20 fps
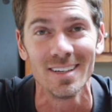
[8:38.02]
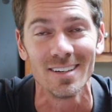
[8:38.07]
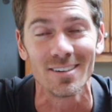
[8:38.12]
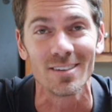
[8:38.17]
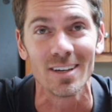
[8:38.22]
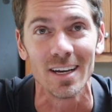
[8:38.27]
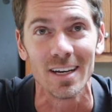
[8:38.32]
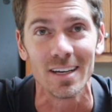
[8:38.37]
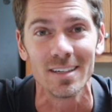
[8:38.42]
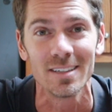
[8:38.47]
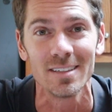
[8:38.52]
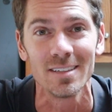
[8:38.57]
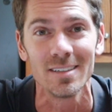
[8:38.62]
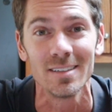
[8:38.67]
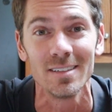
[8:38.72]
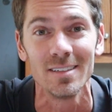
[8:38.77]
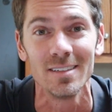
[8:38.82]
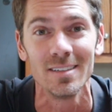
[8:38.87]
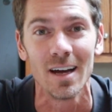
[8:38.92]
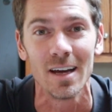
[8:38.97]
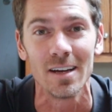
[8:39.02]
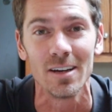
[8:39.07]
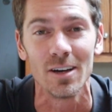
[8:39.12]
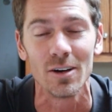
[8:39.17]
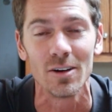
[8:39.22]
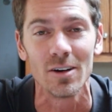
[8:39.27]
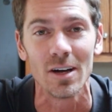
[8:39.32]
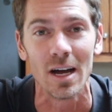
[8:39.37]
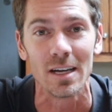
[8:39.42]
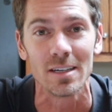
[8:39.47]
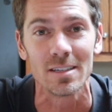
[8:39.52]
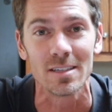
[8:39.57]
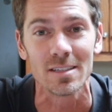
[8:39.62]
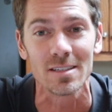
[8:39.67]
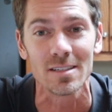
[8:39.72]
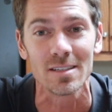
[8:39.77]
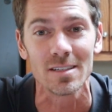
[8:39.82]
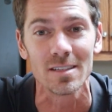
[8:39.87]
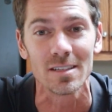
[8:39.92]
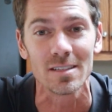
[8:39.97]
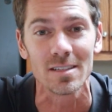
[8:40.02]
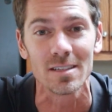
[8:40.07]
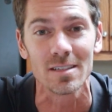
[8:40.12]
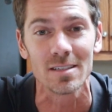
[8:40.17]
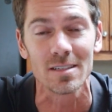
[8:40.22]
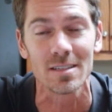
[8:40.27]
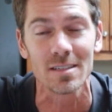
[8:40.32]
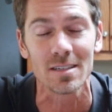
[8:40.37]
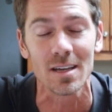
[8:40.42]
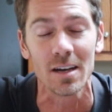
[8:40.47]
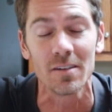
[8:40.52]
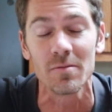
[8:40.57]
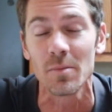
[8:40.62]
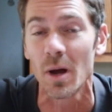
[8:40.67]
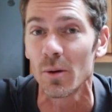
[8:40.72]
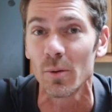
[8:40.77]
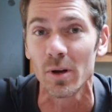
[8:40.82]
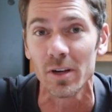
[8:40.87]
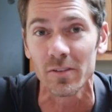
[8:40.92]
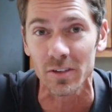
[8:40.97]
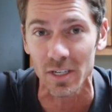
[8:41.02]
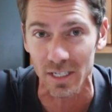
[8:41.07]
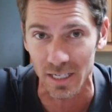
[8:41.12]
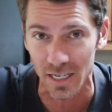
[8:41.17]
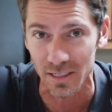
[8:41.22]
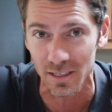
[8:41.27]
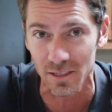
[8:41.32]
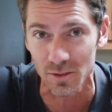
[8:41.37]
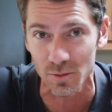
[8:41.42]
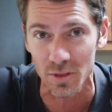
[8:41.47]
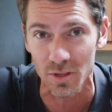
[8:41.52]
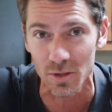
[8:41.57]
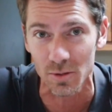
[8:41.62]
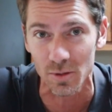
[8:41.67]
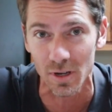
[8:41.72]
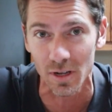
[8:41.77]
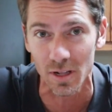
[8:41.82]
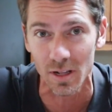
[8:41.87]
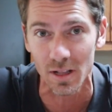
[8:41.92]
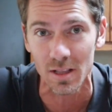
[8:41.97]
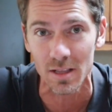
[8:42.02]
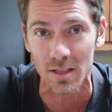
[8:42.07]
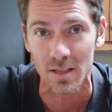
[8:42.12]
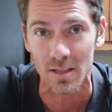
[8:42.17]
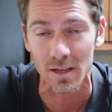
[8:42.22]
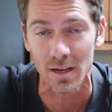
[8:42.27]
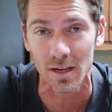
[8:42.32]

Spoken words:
Okay. I know. This is kind of my way of connecting with you all.